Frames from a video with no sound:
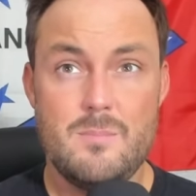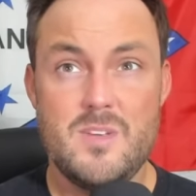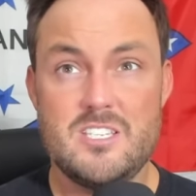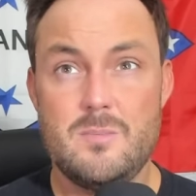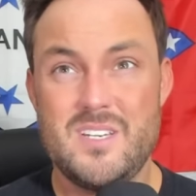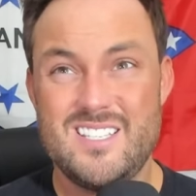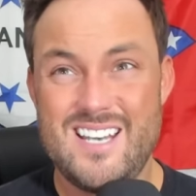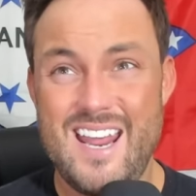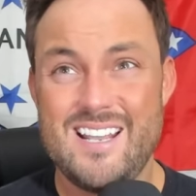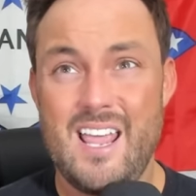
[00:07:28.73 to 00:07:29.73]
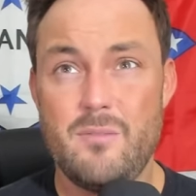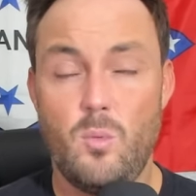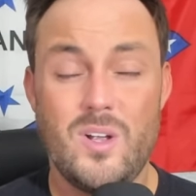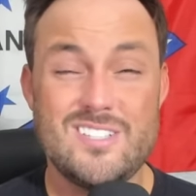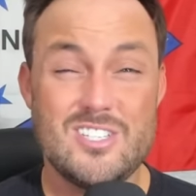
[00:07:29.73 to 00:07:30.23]
Mississippi State, they haven't
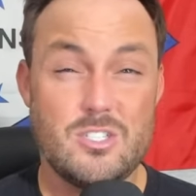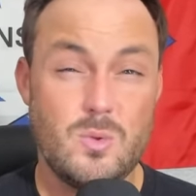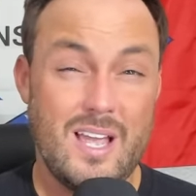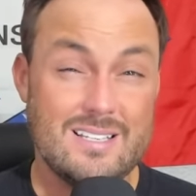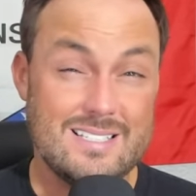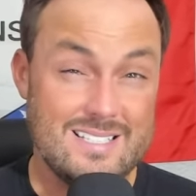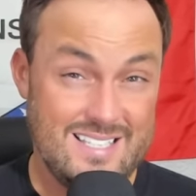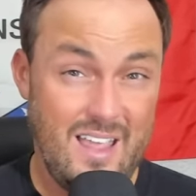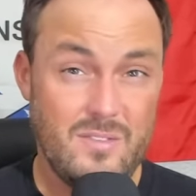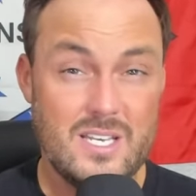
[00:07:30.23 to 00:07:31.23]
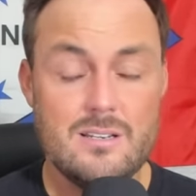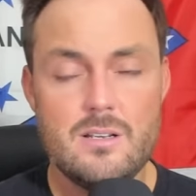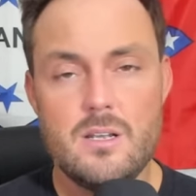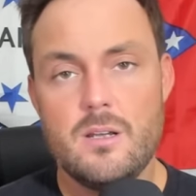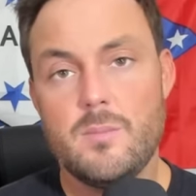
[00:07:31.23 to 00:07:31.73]
won since 2007,
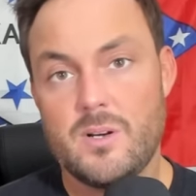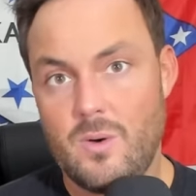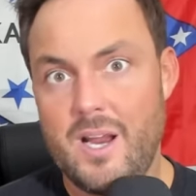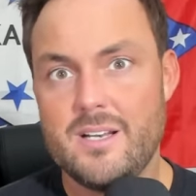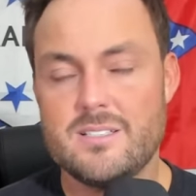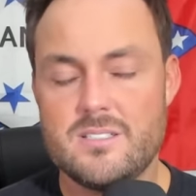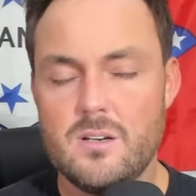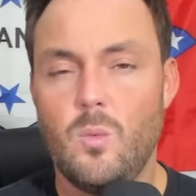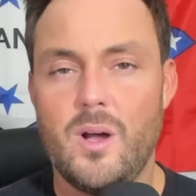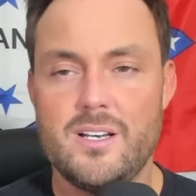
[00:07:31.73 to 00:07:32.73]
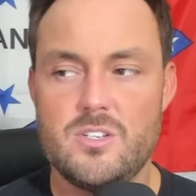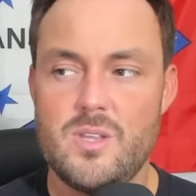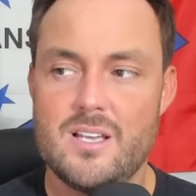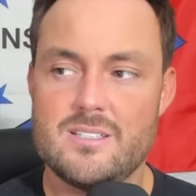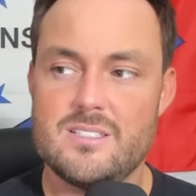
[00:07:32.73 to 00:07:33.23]
but granted, still won in
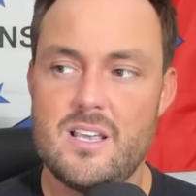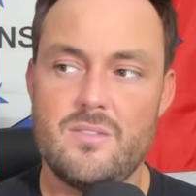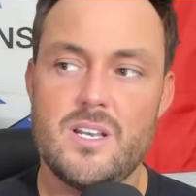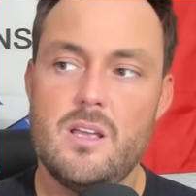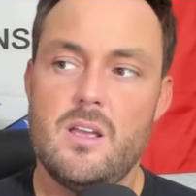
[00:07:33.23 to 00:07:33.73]
2007.